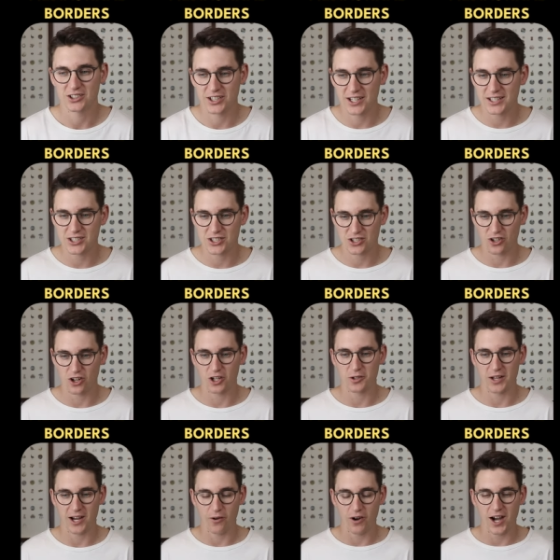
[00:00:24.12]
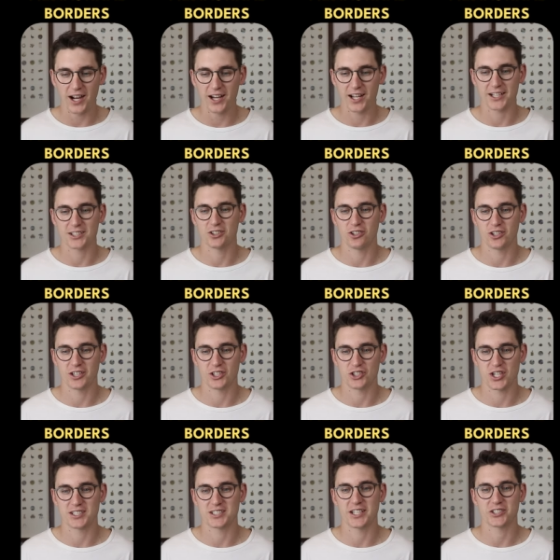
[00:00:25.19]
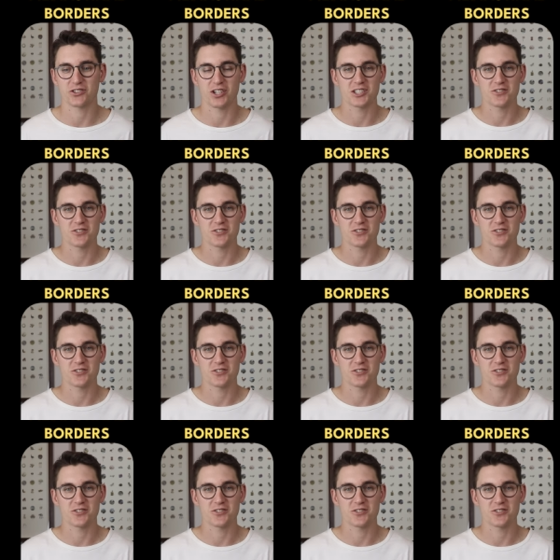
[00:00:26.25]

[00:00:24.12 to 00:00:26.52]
So let's start how I like to look at a chest x-ray.